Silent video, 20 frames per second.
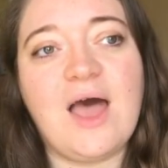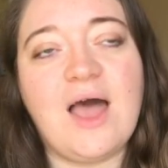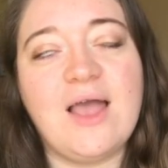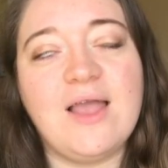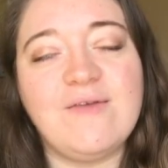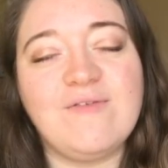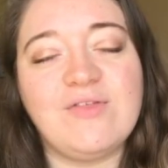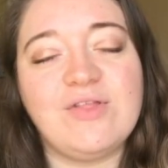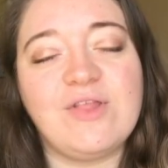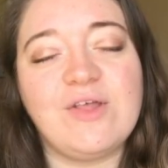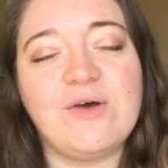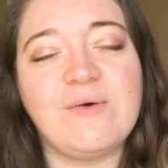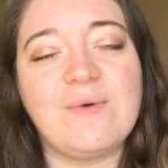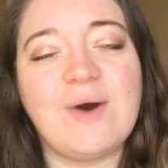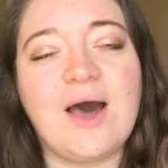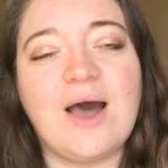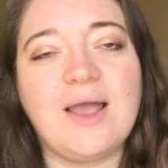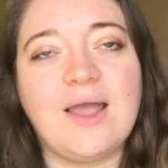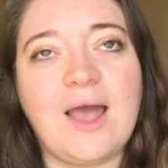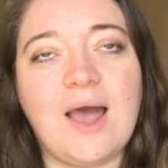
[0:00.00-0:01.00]
even though
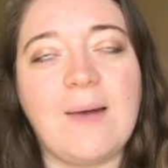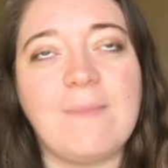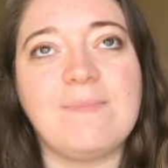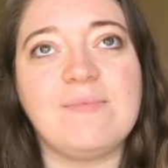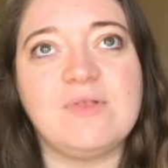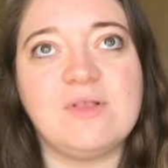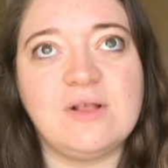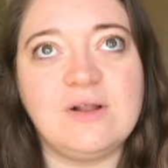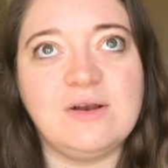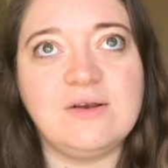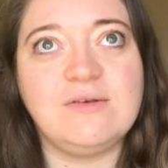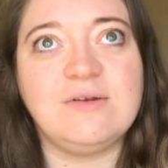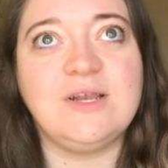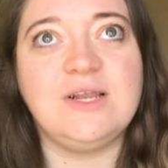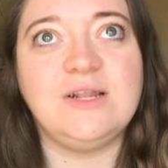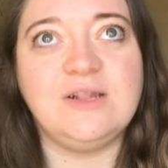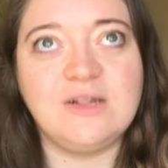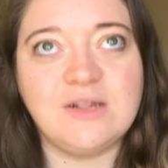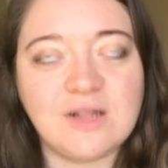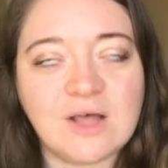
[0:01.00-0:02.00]
I
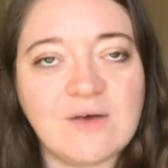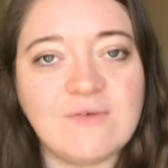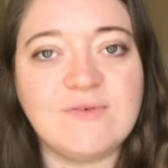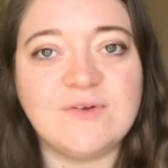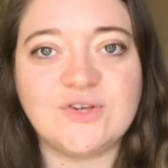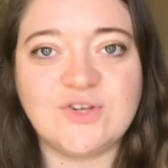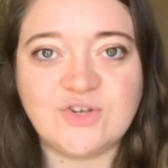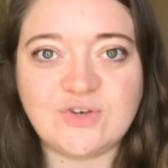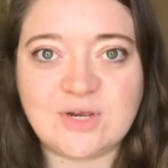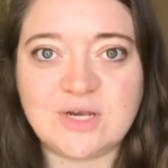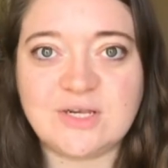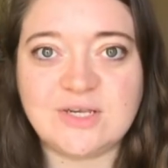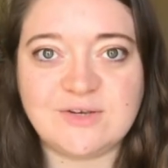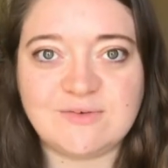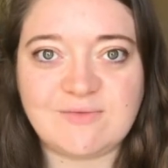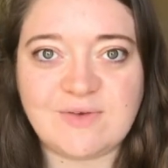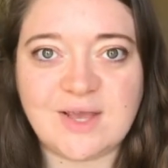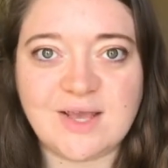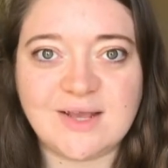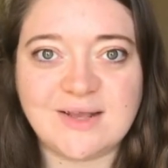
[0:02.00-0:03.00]
absolutely love
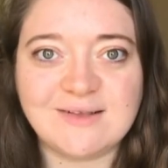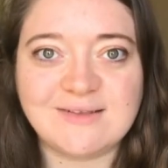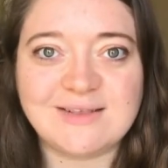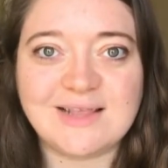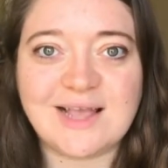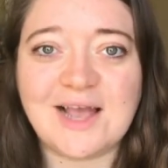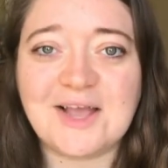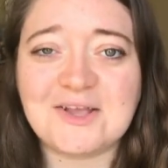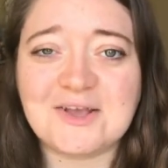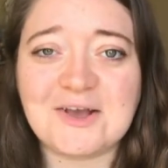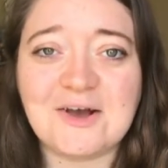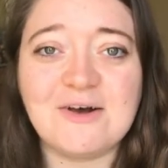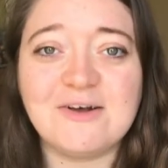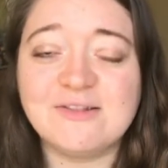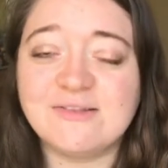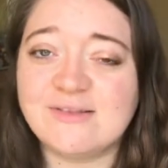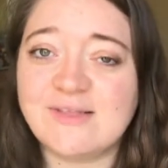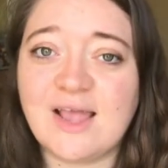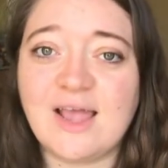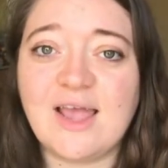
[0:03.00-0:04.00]
Stranger Things, I
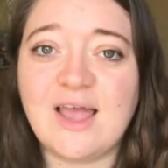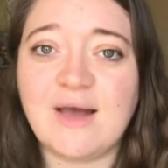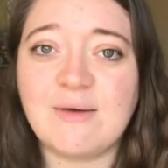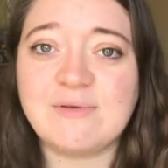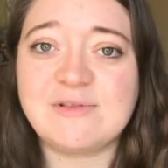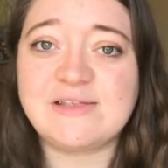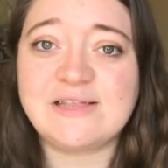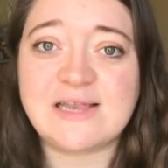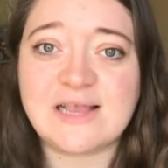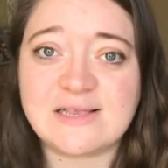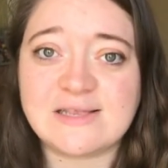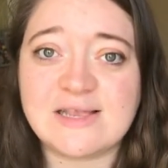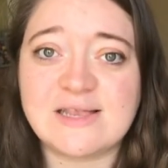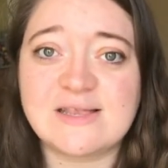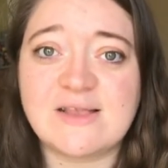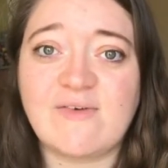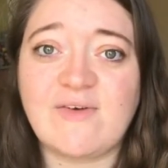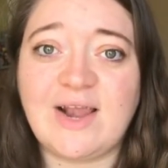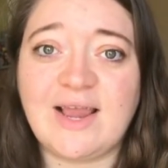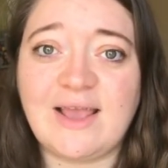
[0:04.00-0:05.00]
can't say I was
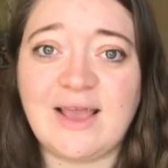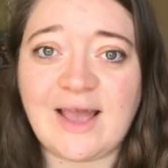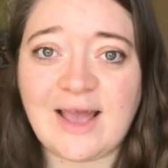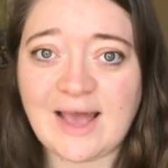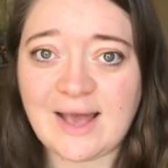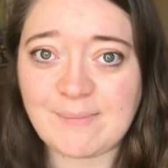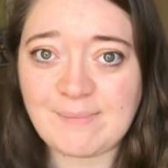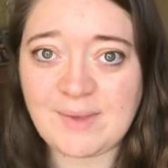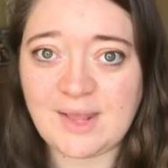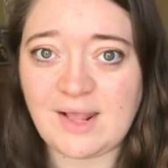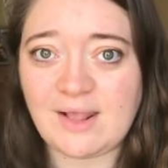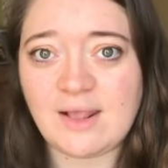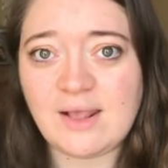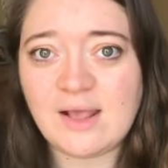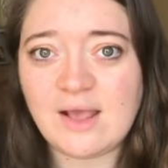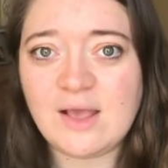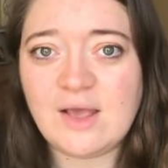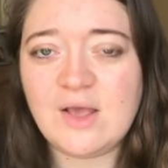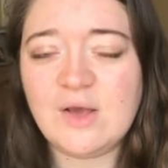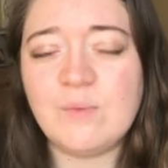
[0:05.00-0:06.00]
necessarily happy
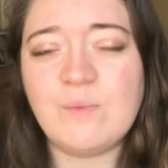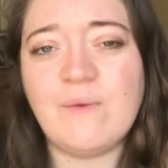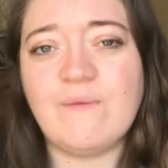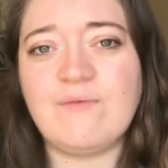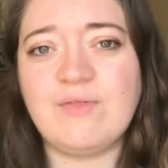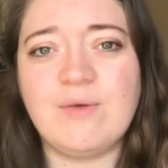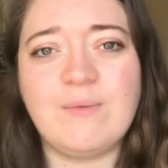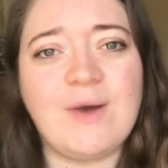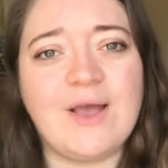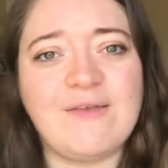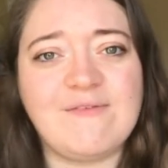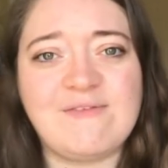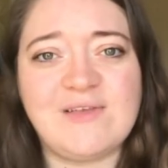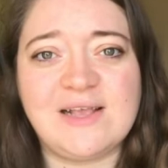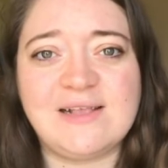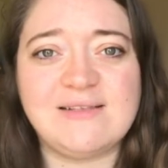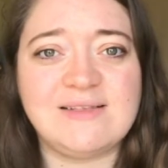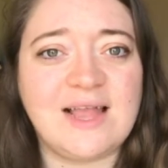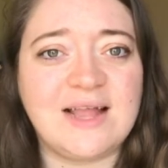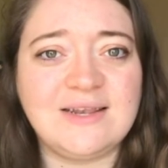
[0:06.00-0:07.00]
with the way
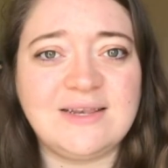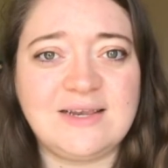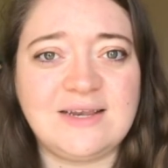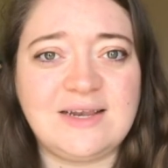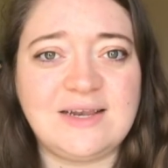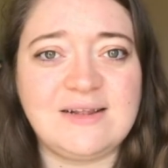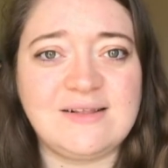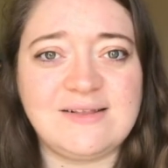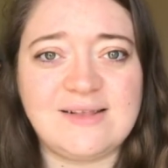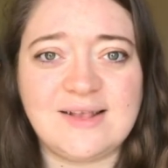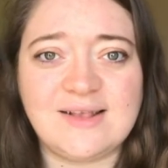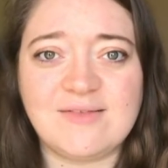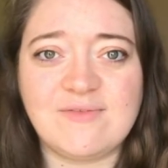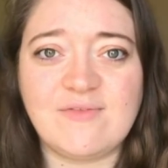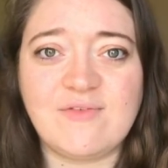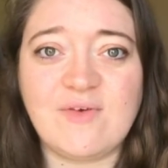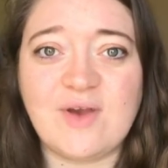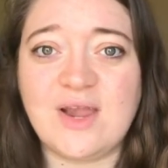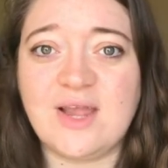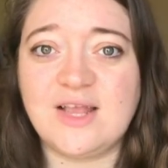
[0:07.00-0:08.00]
things ended in season
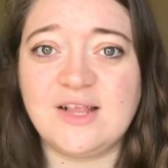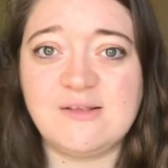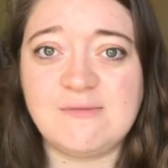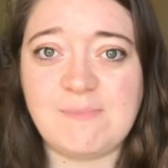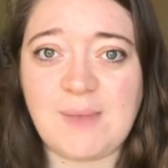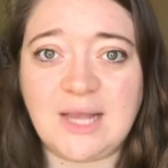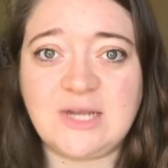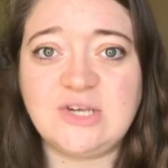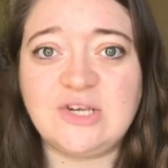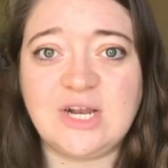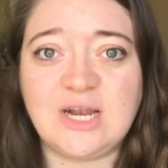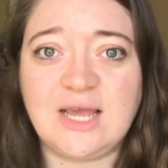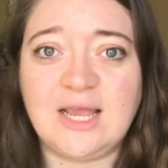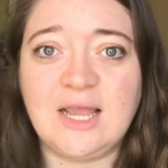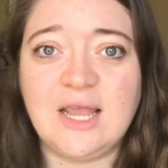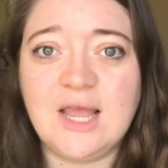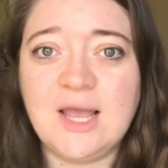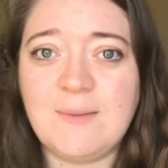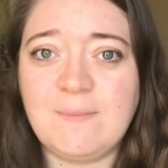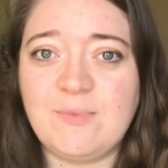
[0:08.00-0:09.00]
3,
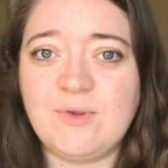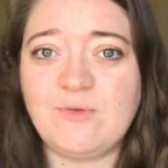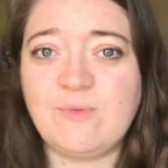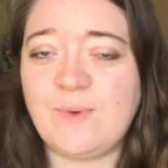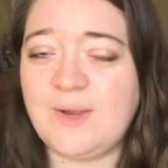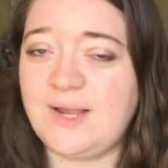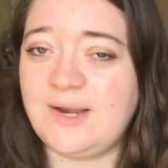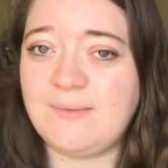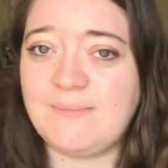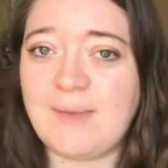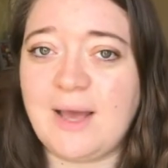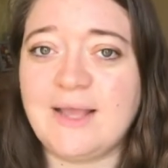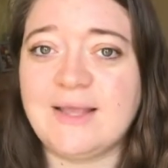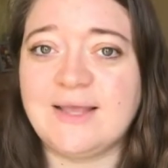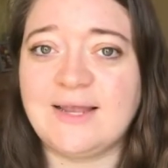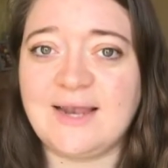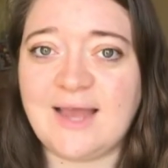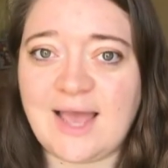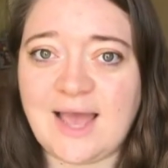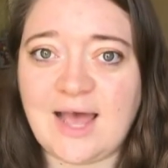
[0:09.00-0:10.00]
especially between
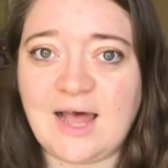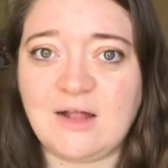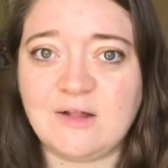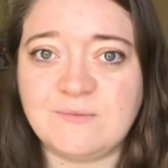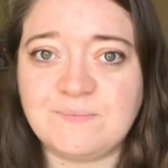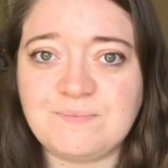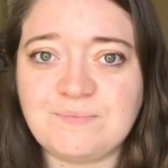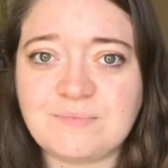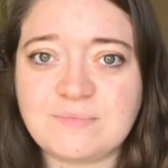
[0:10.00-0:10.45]
Mike and Elle.